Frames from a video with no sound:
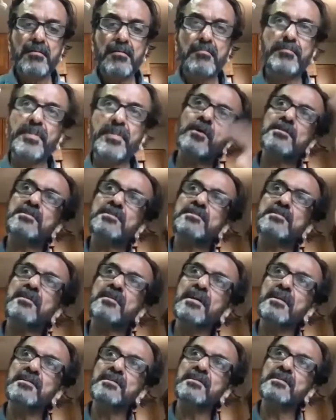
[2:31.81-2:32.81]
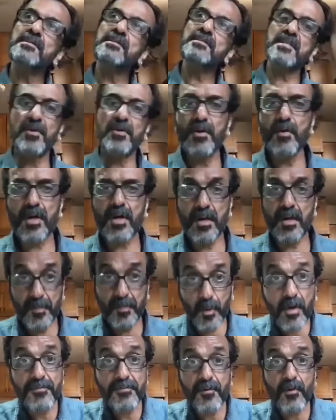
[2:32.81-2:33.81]
because Samir is someone you look
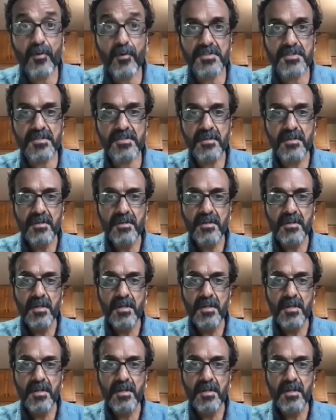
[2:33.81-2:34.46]
up to. Of course.